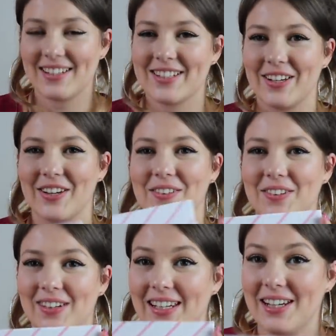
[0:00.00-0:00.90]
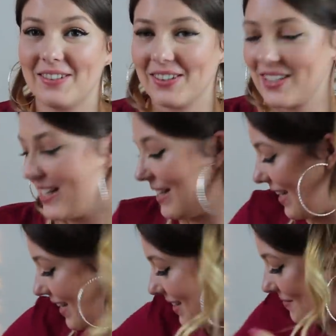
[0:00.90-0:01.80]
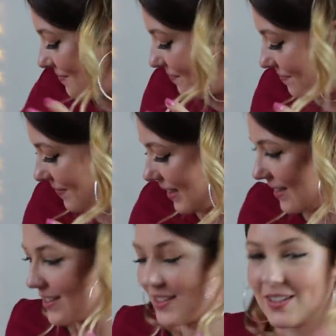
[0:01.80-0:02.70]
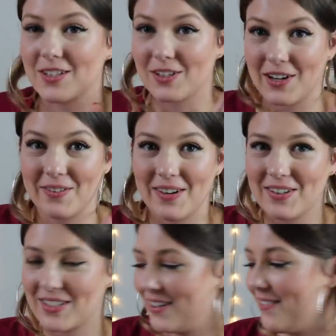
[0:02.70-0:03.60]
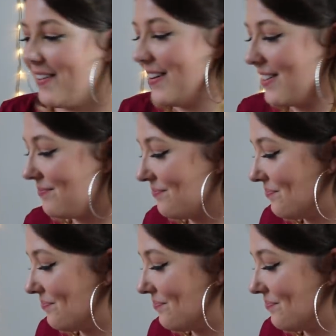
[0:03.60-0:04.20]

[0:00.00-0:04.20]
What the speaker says: So we've got a lip gloss in there, so it's going well so far.